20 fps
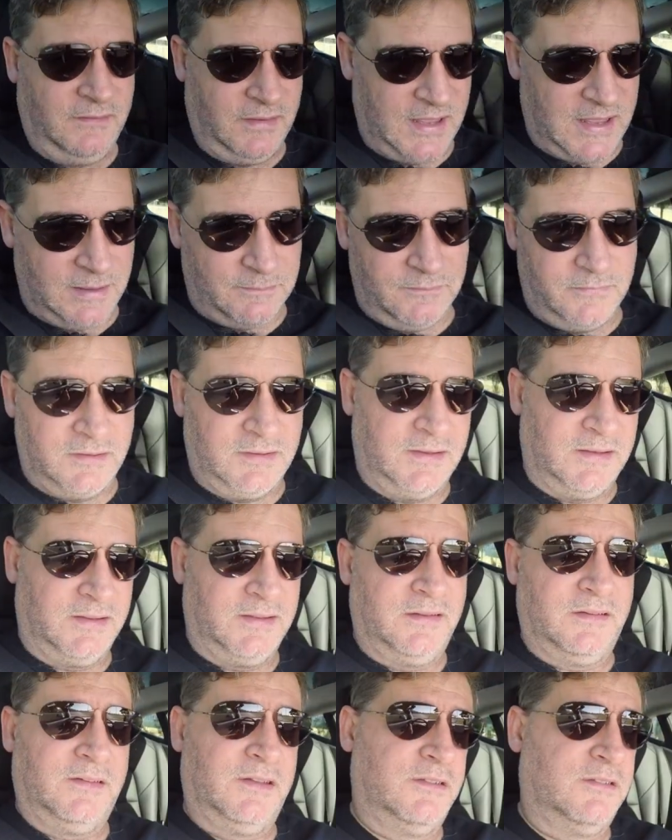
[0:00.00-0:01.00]
um,
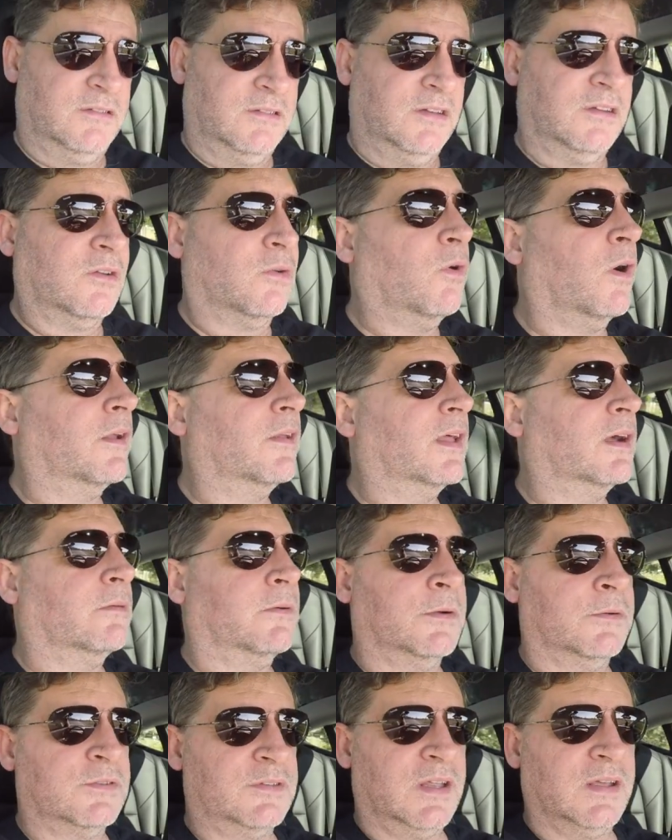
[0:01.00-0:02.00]
uh, didn't, didn't quite know
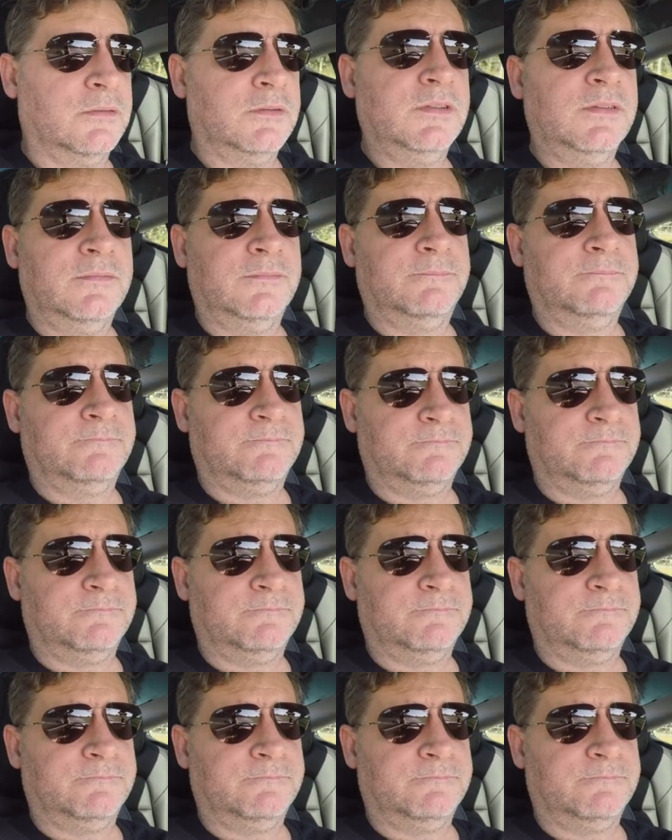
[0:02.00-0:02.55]
where it was going.